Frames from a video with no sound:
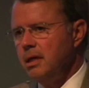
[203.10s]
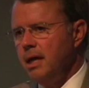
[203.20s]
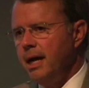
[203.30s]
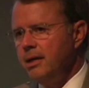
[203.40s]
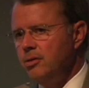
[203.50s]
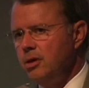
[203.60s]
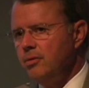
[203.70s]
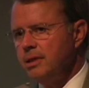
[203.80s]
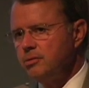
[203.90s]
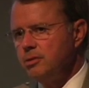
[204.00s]
how do you
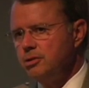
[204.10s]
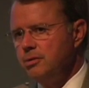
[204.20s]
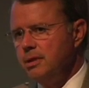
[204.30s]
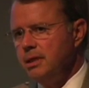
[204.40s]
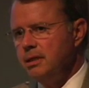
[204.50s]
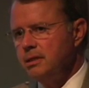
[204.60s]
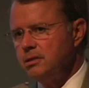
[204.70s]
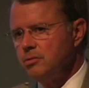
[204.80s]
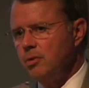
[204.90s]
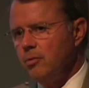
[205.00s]
know that's what you need? And
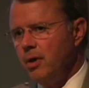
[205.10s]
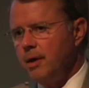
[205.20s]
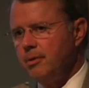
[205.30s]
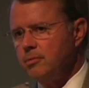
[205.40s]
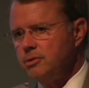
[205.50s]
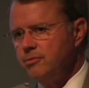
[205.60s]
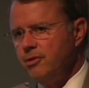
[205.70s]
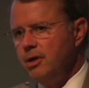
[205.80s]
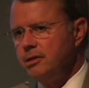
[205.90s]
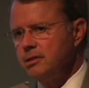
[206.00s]
this is where Robert was
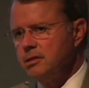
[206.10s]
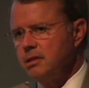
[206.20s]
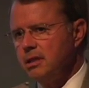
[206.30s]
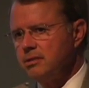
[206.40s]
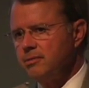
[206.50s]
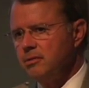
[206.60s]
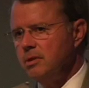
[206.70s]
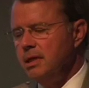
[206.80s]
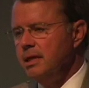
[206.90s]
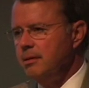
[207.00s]
very successful,
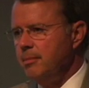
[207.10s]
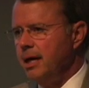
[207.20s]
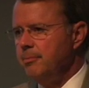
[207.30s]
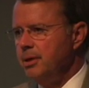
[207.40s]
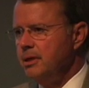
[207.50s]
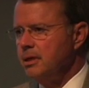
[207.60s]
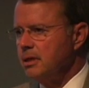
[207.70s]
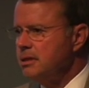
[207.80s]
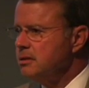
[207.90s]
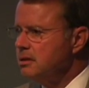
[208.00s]
in my opinion,
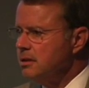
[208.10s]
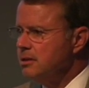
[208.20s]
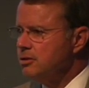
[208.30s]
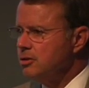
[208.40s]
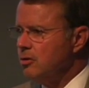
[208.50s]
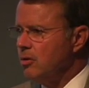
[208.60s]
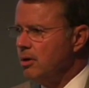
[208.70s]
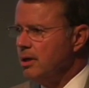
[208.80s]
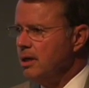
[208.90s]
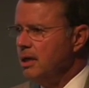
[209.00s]
in listening to his
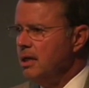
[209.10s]
story.